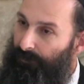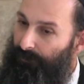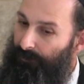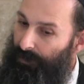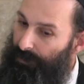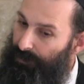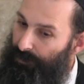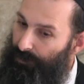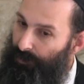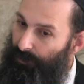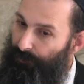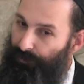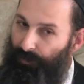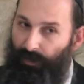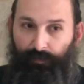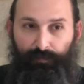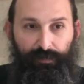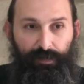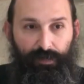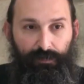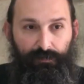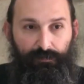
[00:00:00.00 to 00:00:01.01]
That's not
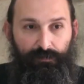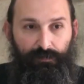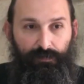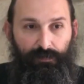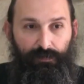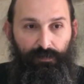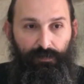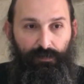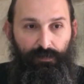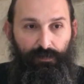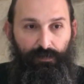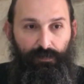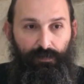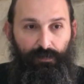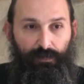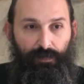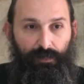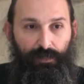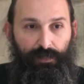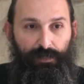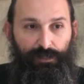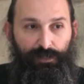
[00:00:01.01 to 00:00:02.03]
appropriate.
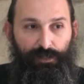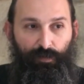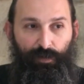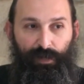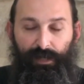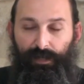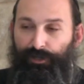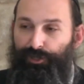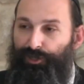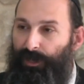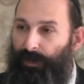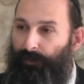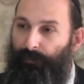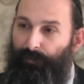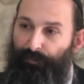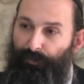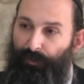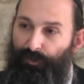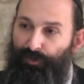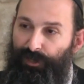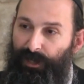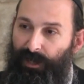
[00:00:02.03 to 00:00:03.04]
So when Hashem
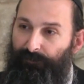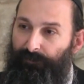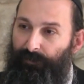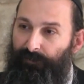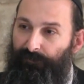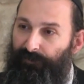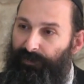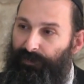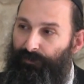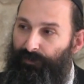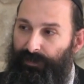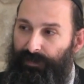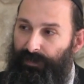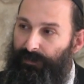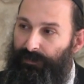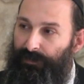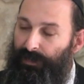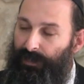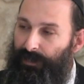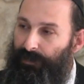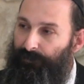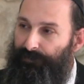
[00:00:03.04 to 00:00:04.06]
approached Avraham Avinu, he
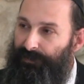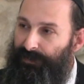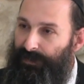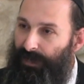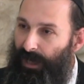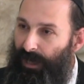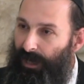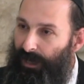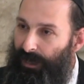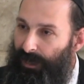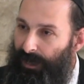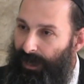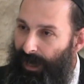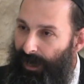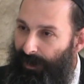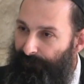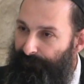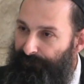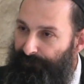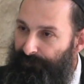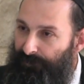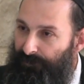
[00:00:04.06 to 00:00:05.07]
didn't tell him Sarah
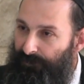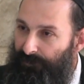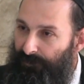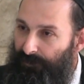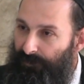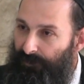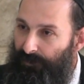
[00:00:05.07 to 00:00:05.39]
laughed.